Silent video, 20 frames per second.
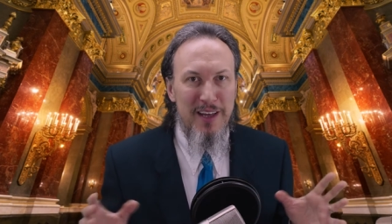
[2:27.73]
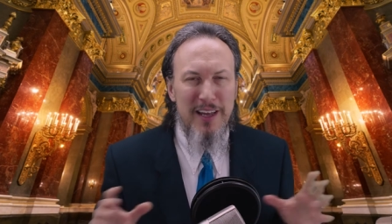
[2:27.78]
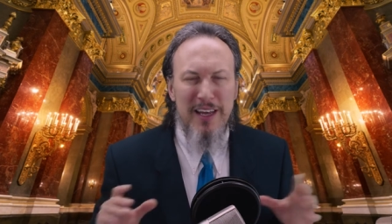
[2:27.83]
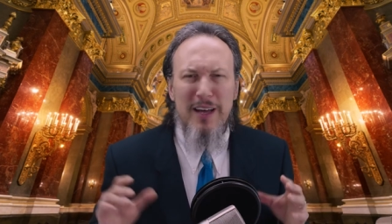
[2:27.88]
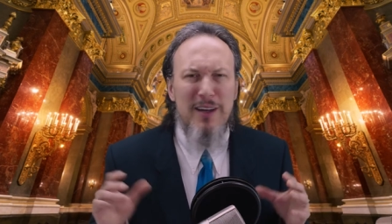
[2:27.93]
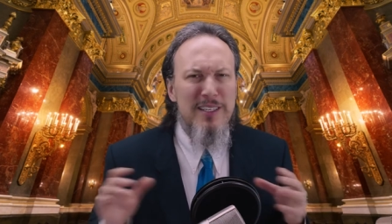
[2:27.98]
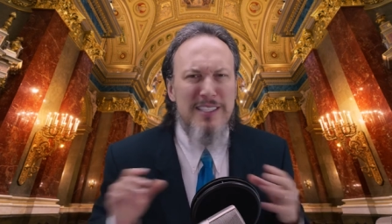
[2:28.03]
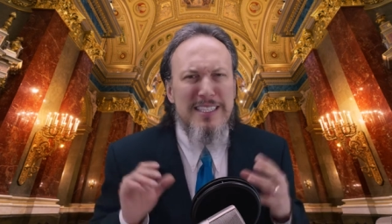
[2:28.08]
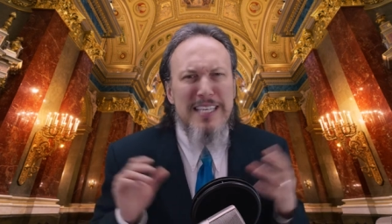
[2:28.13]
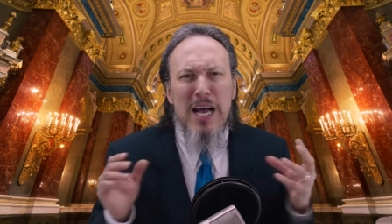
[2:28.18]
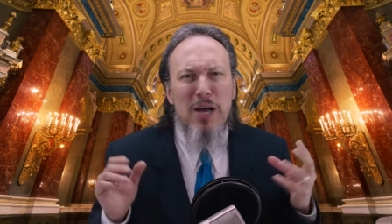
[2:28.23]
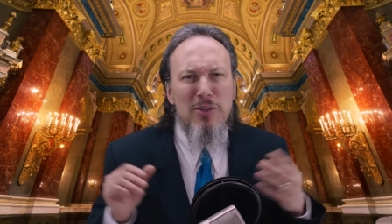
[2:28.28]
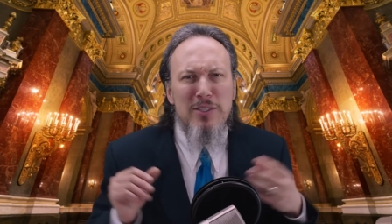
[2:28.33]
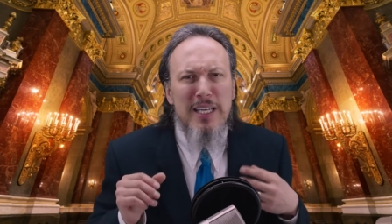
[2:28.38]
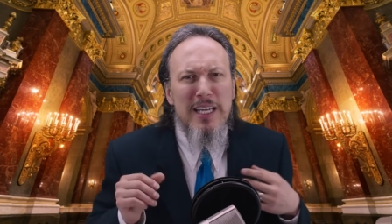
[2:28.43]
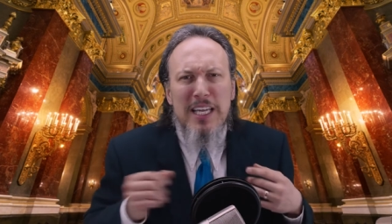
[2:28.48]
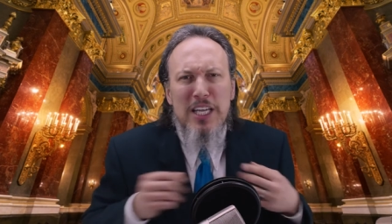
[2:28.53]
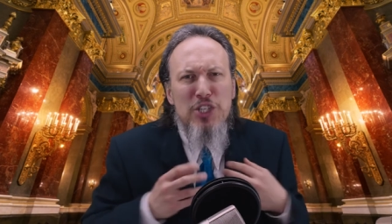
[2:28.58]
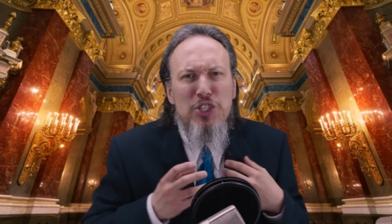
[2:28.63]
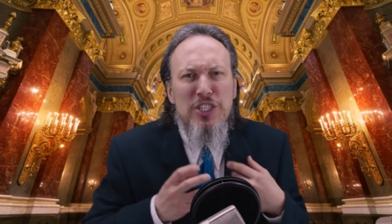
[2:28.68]
Now it sounds
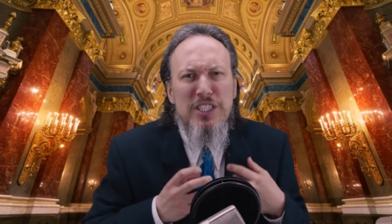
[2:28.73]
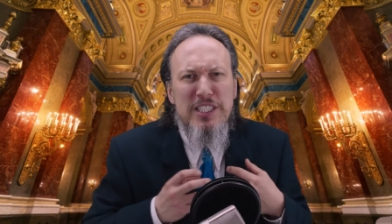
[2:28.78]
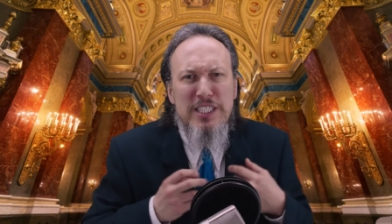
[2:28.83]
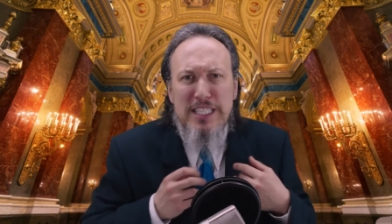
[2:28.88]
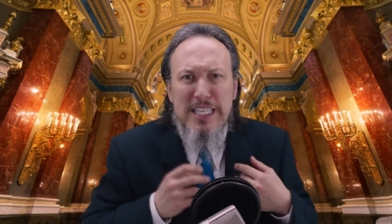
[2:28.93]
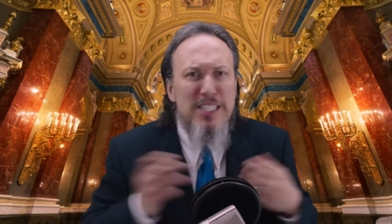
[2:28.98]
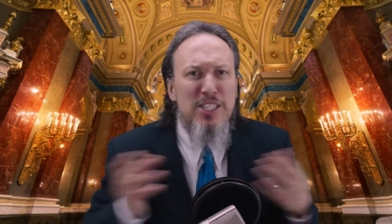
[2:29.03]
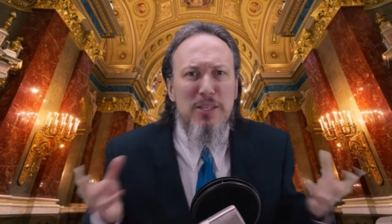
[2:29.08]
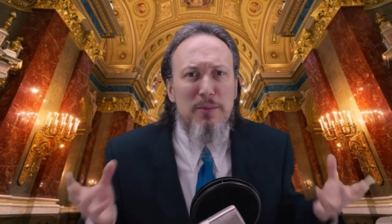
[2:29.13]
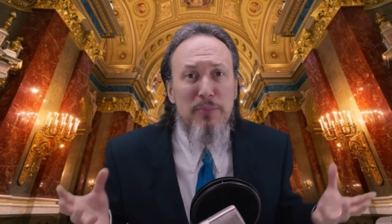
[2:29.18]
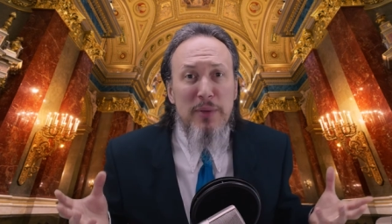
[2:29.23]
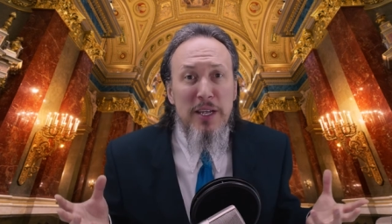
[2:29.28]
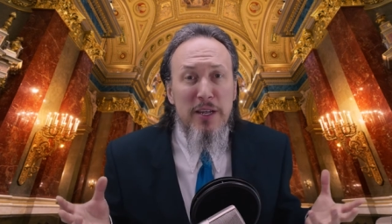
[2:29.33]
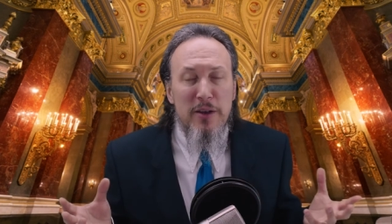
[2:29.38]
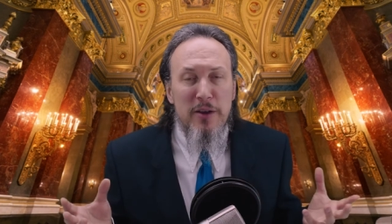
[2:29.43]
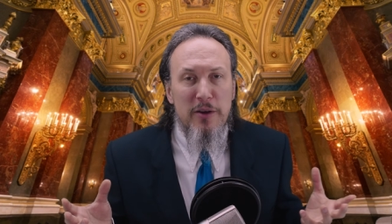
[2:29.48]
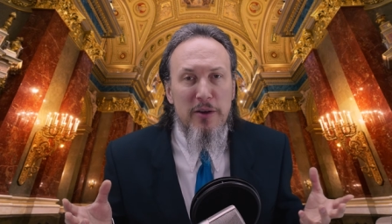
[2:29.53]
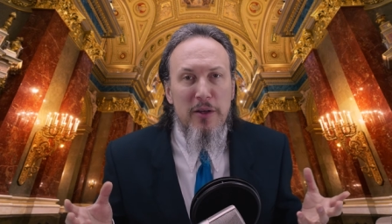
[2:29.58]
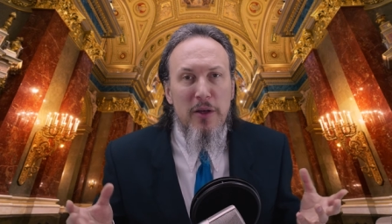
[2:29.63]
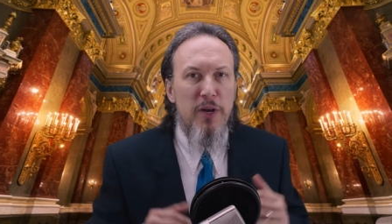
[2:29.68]
like he just
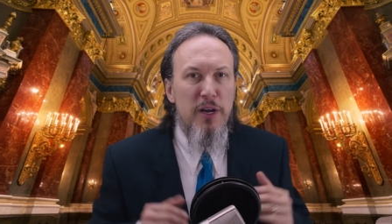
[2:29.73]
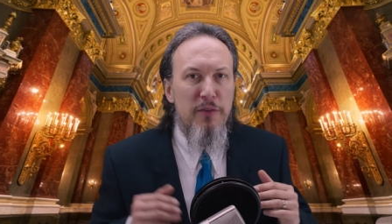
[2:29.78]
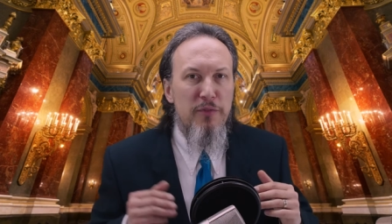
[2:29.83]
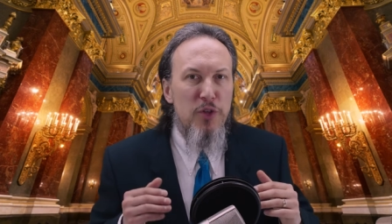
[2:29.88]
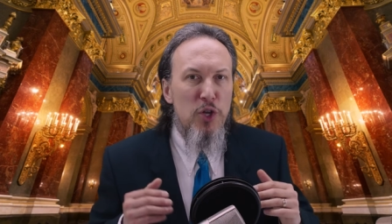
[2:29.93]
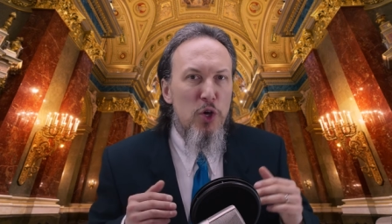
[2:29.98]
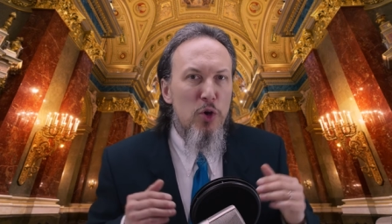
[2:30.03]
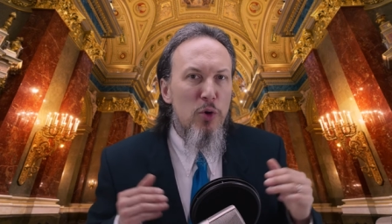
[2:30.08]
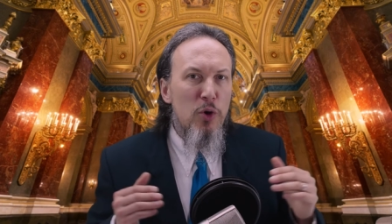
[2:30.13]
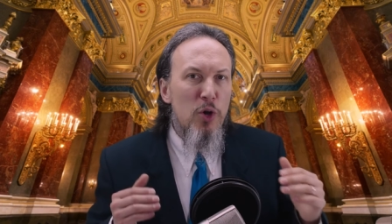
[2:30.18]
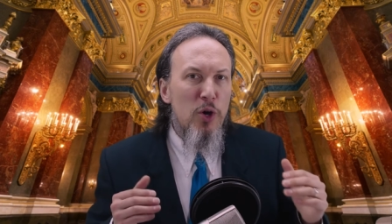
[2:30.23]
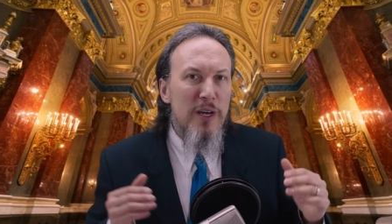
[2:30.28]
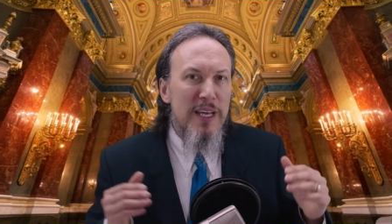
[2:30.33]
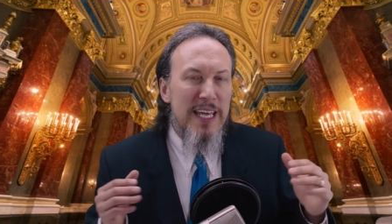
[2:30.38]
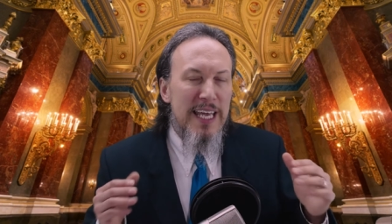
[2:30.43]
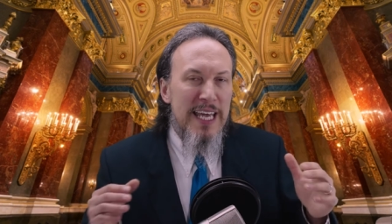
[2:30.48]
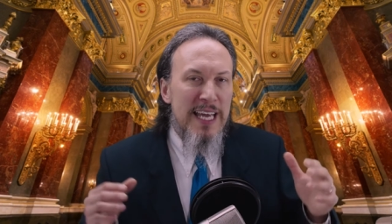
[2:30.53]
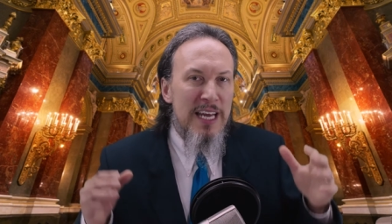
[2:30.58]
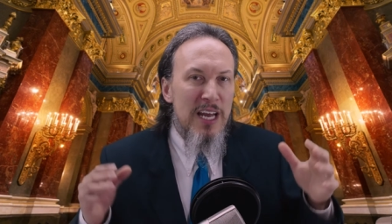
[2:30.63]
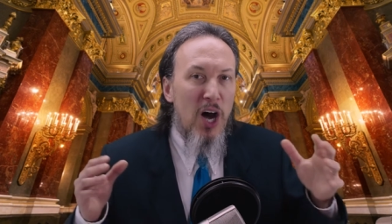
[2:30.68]
disappeared, but if you look
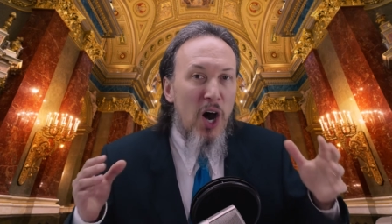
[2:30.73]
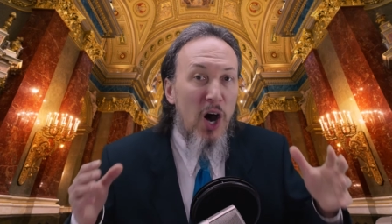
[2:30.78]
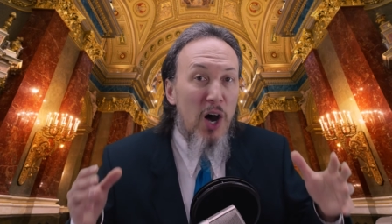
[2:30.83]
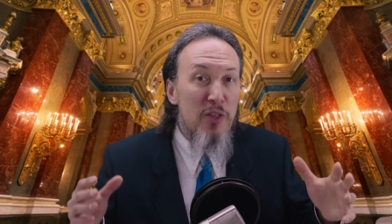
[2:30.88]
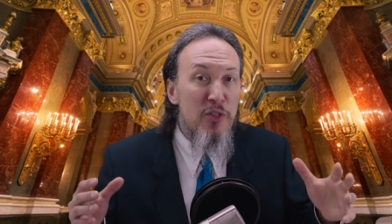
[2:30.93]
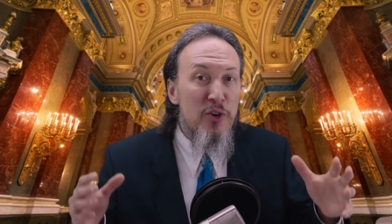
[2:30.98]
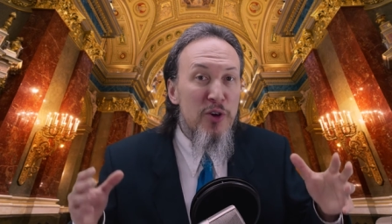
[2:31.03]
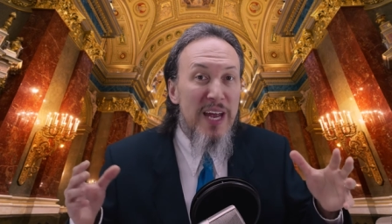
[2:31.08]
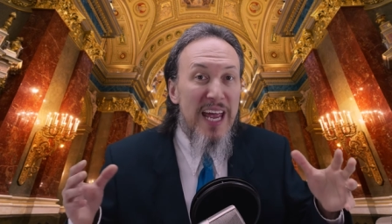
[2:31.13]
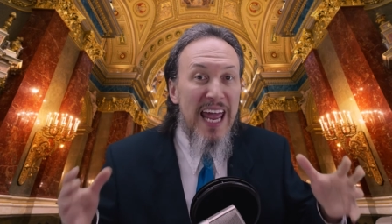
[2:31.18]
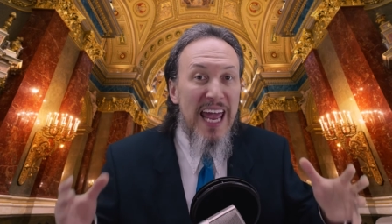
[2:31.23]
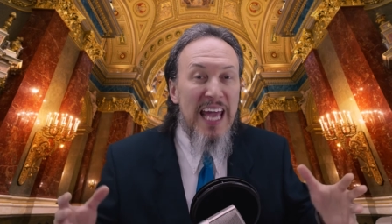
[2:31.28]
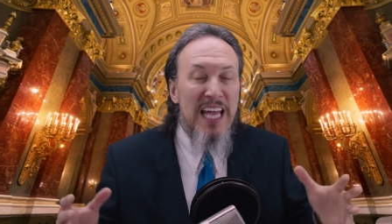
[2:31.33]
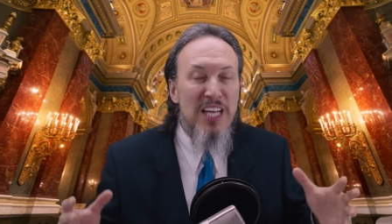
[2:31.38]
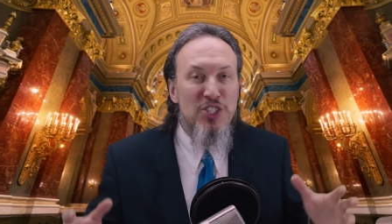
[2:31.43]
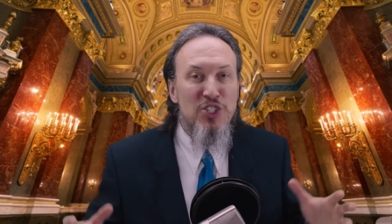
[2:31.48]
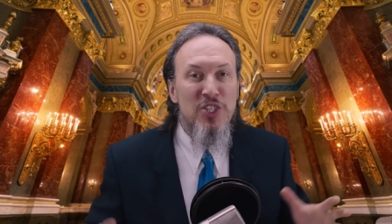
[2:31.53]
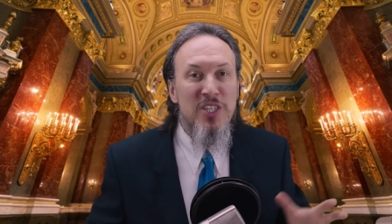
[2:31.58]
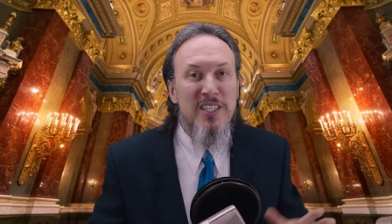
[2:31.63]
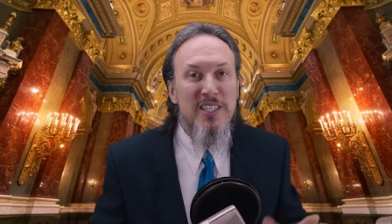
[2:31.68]
in other
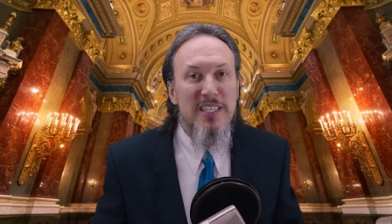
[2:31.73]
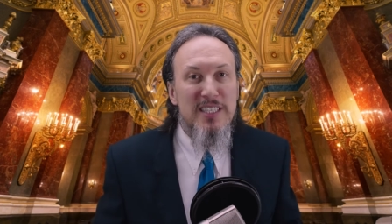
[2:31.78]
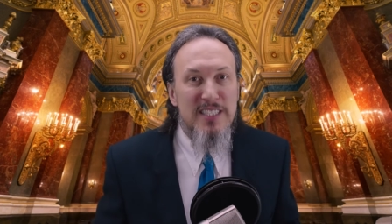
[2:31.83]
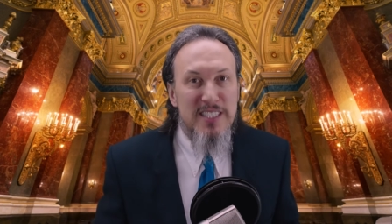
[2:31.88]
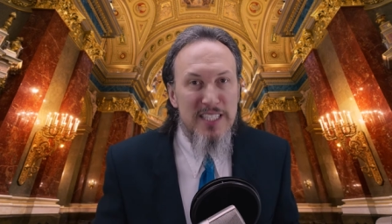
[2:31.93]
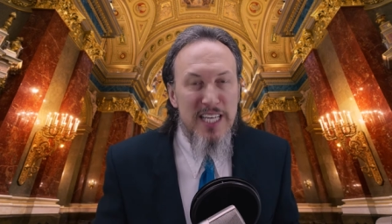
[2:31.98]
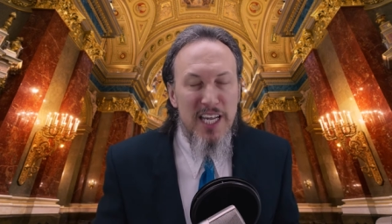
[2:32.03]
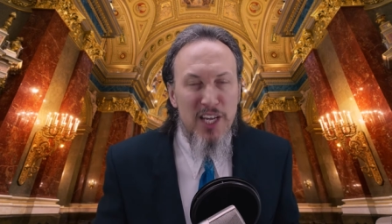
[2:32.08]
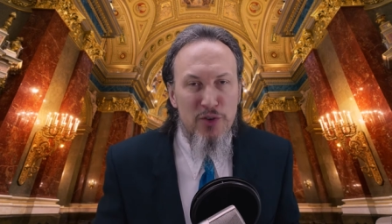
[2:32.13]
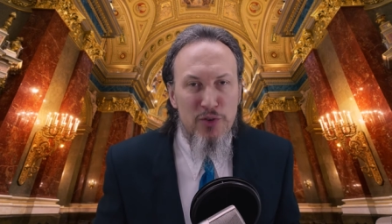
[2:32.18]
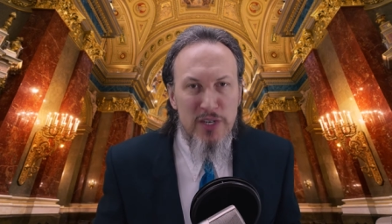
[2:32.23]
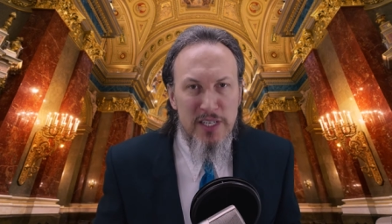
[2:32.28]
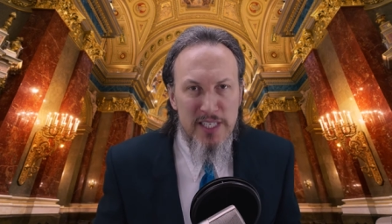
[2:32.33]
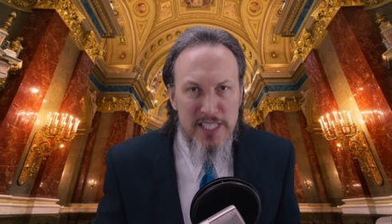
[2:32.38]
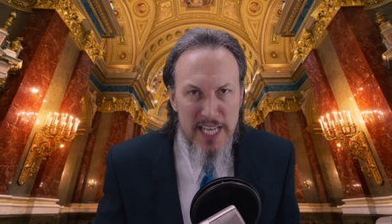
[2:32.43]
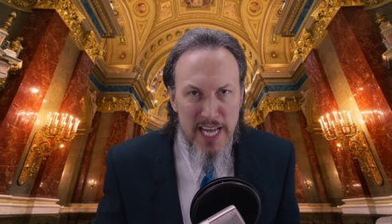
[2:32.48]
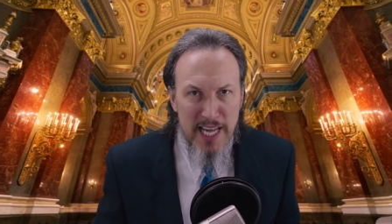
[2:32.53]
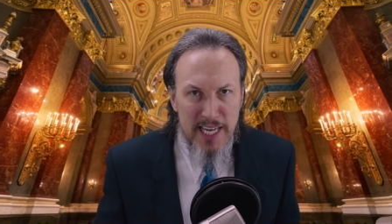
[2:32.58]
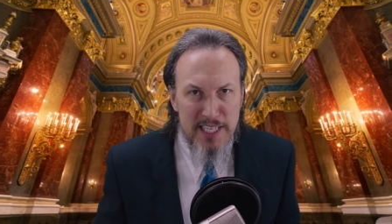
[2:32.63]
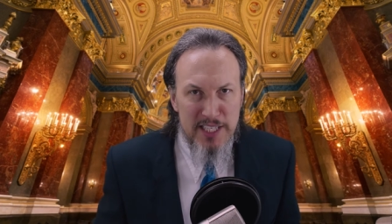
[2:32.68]
ancient sacred
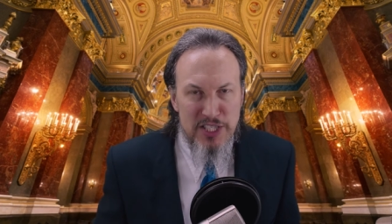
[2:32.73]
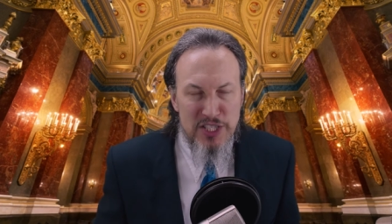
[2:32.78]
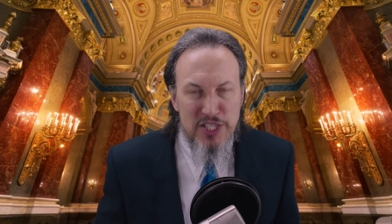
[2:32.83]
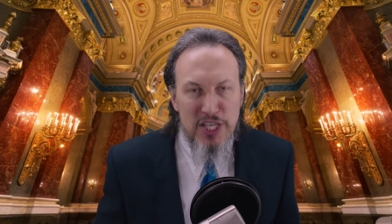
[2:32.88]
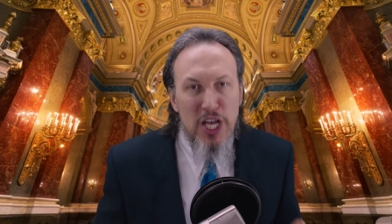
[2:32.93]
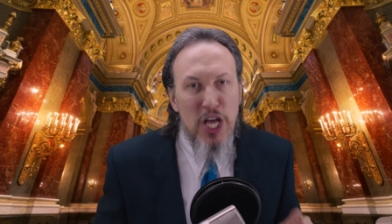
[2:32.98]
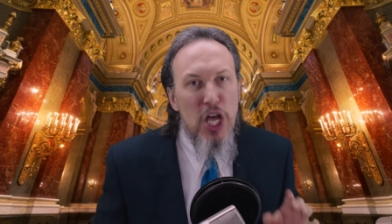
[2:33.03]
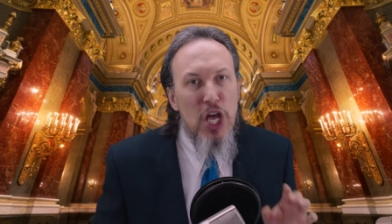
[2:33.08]
texts,